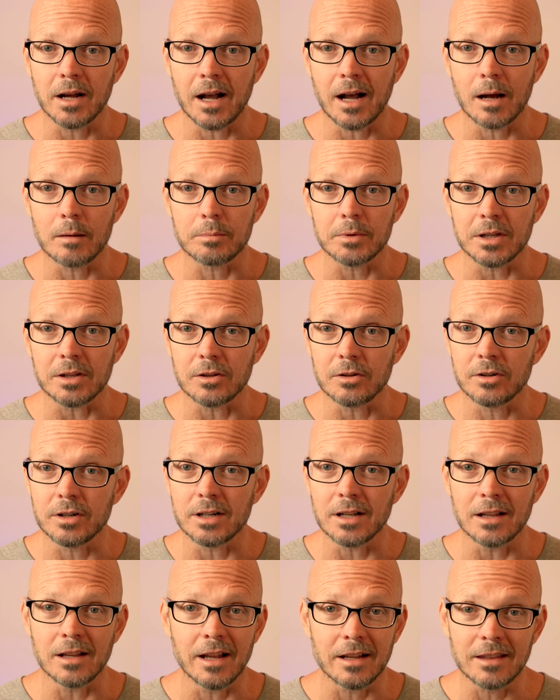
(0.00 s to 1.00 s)
happy. Learning
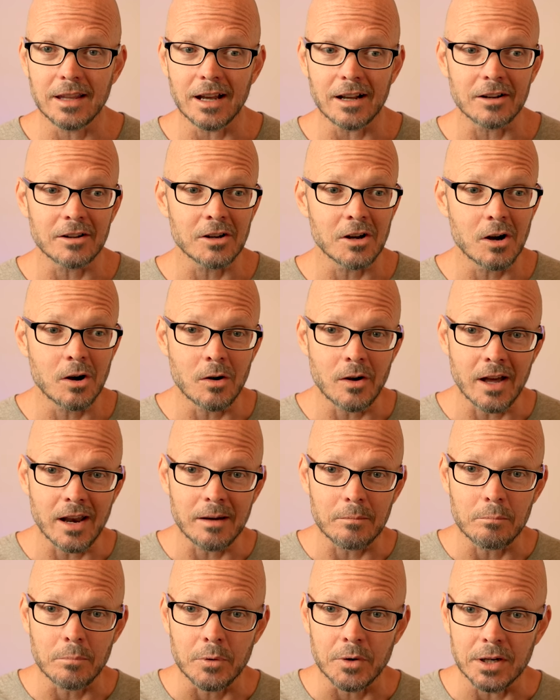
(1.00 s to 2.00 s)
to let that go
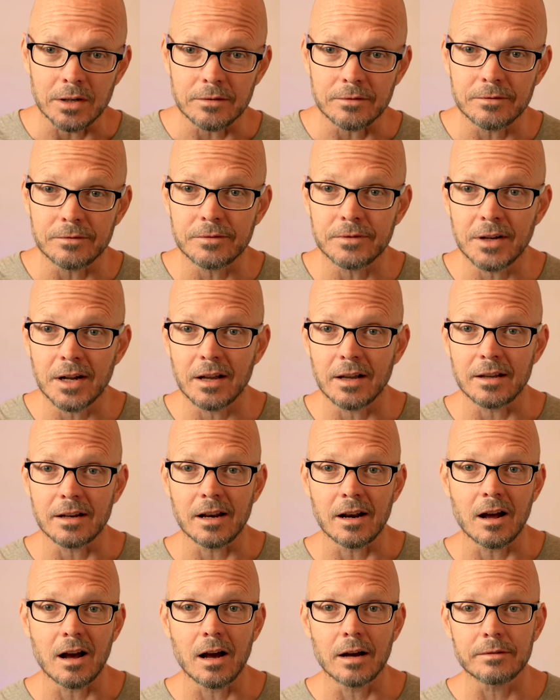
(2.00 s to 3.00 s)
and bring fun
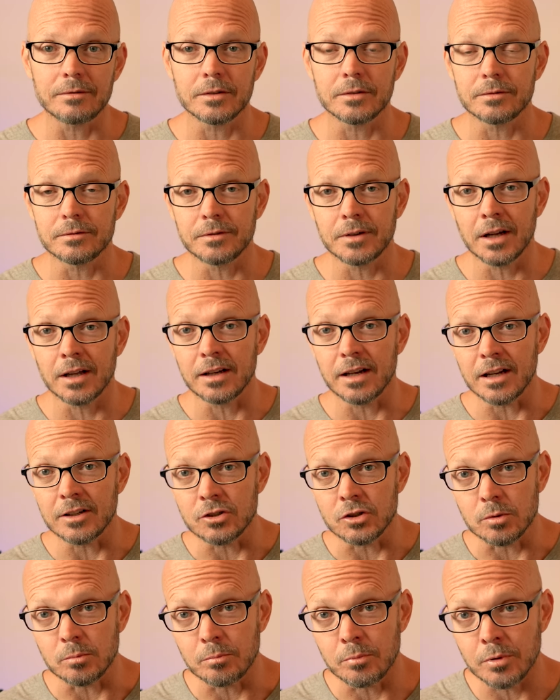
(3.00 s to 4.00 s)
and offer fun
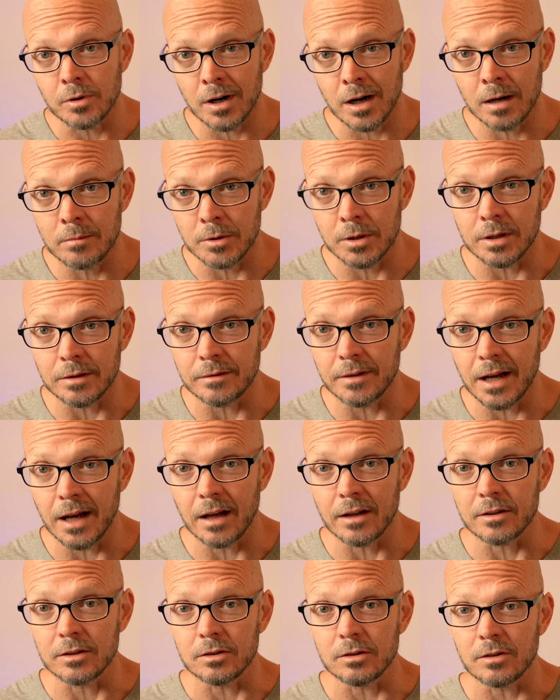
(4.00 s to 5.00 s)
as your primary
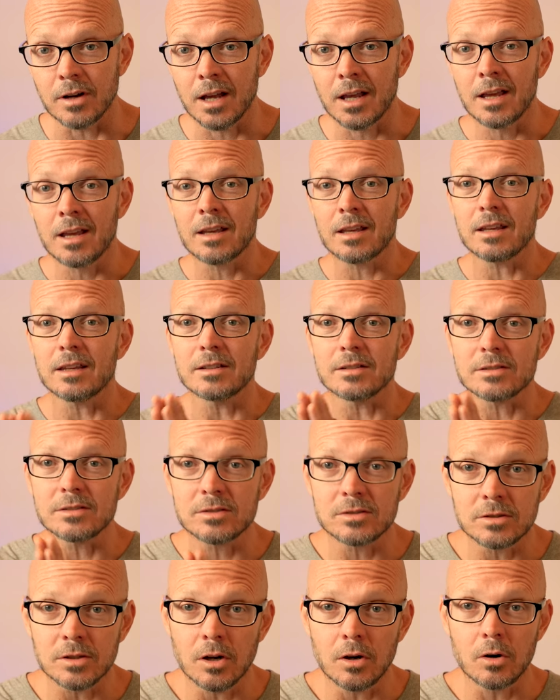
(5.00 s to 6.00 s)
value is
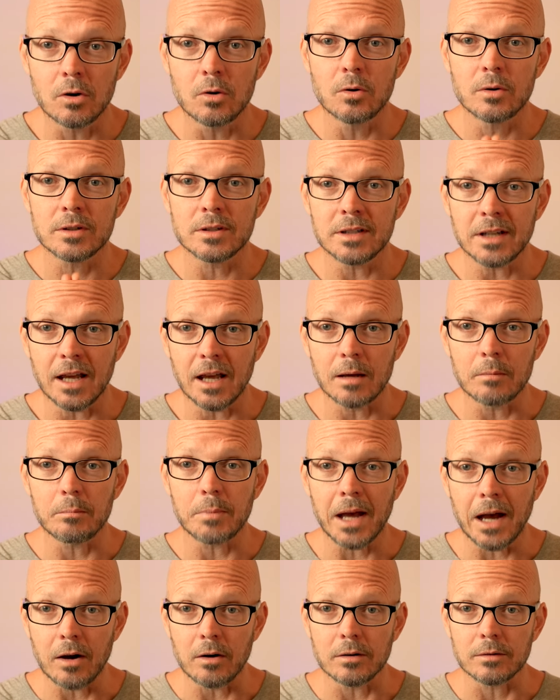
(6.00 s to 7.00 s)
so damn
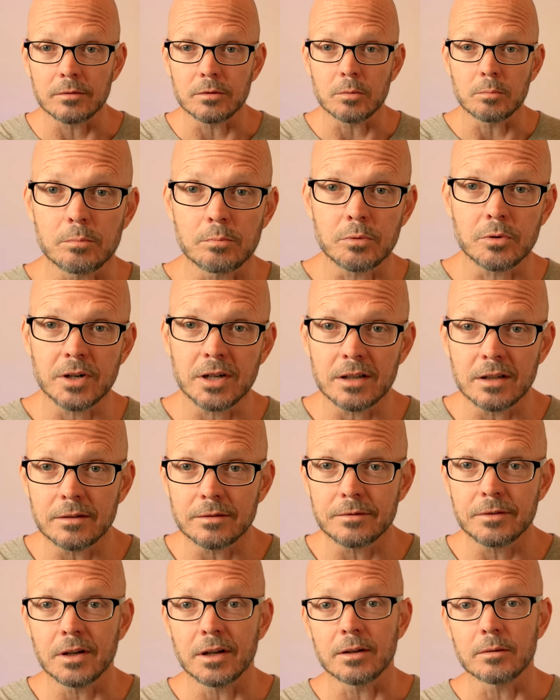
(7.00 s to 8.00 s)
powerful. Bring the
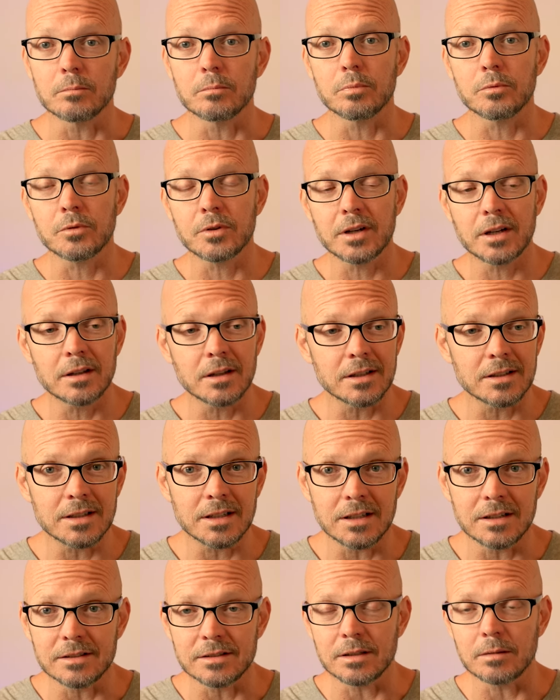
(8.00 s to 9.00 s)
fun, bring the
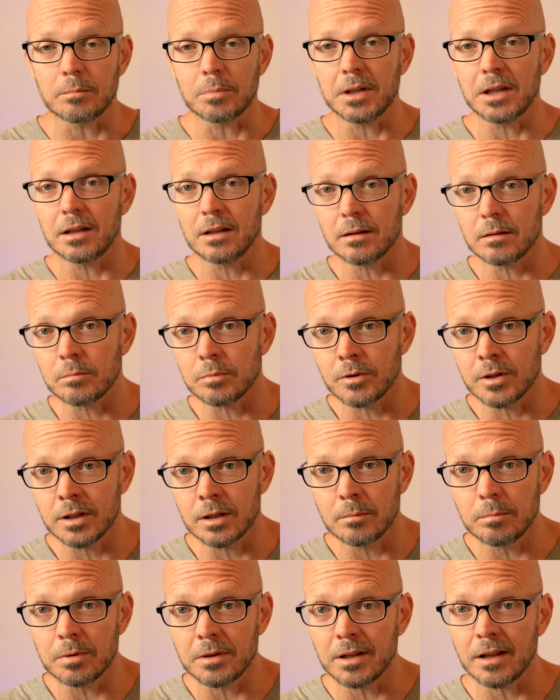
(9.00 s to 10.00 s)
teasing, bring, bring
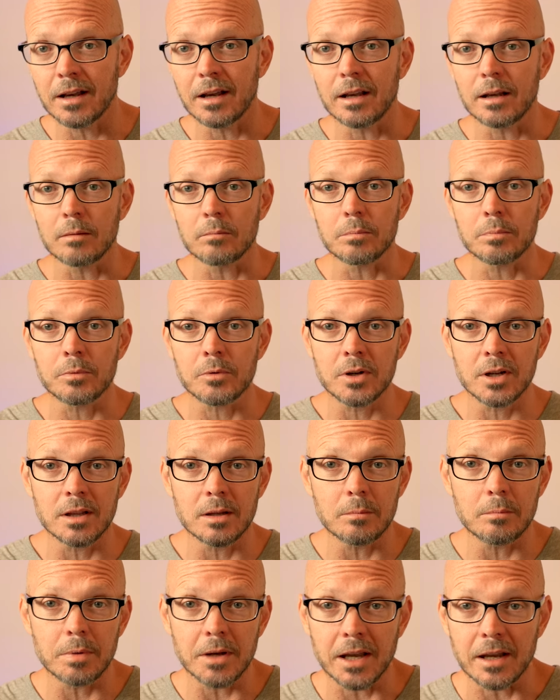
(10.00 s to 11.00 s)
the playing, bring
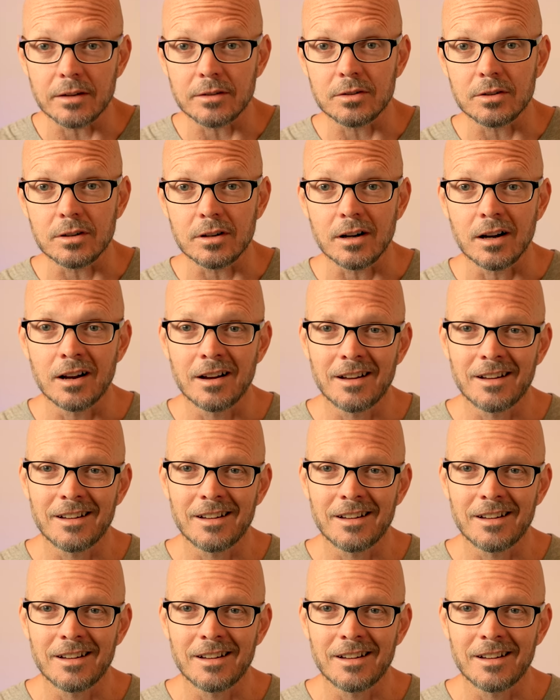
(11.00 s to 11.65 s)
the banter,